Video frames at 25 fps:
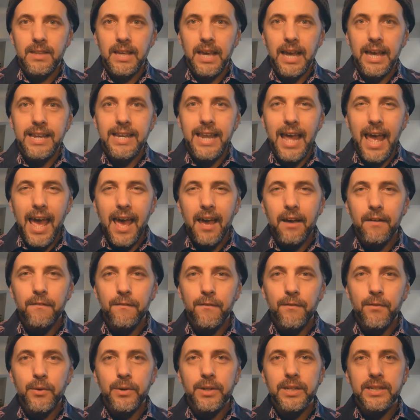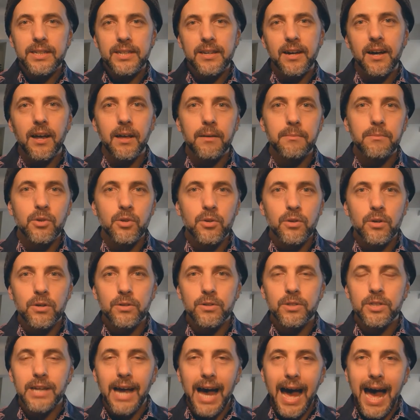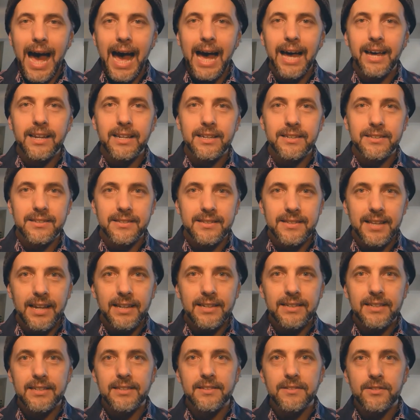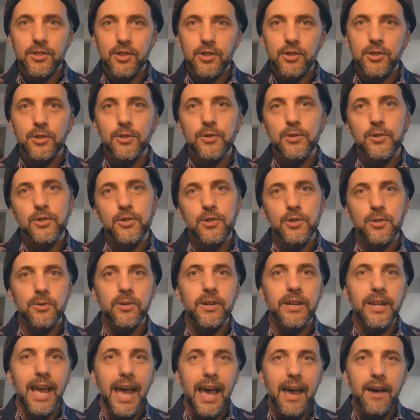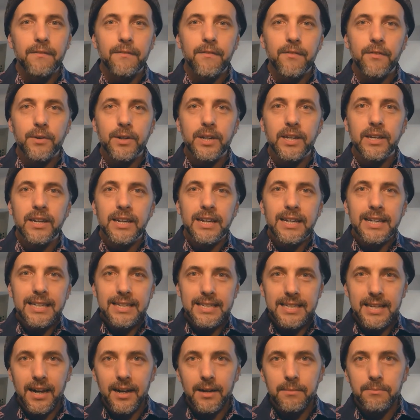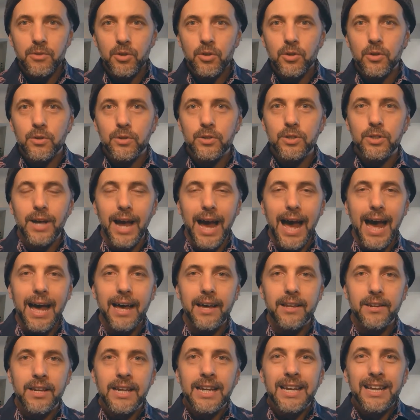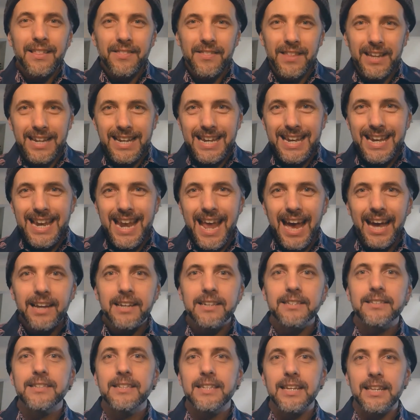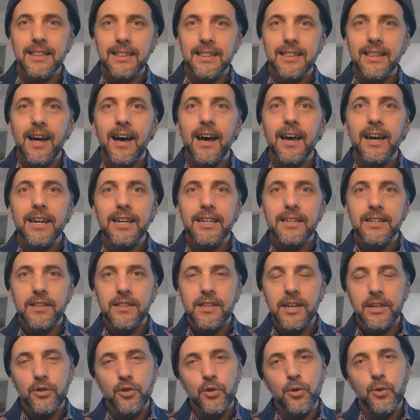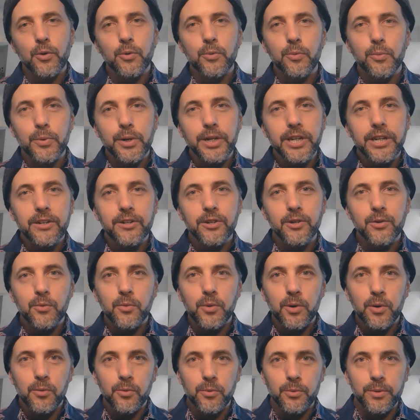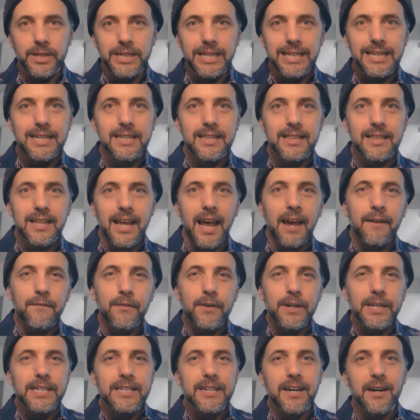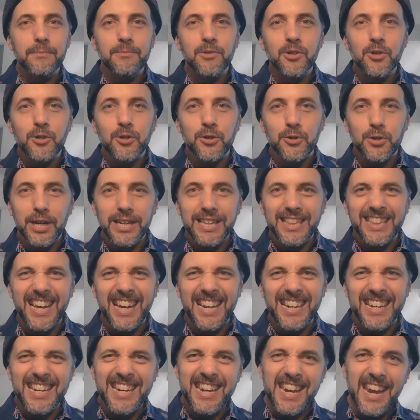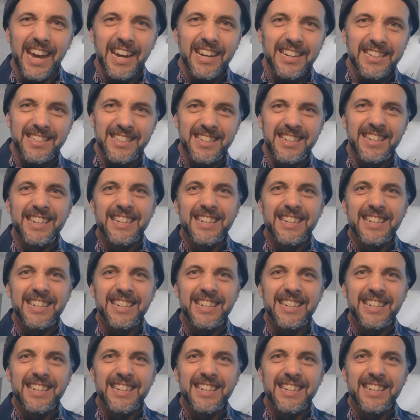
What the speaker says: And every time you go to add a sentence to your story, every time you go to add the next line that your reader will read, every time you create that next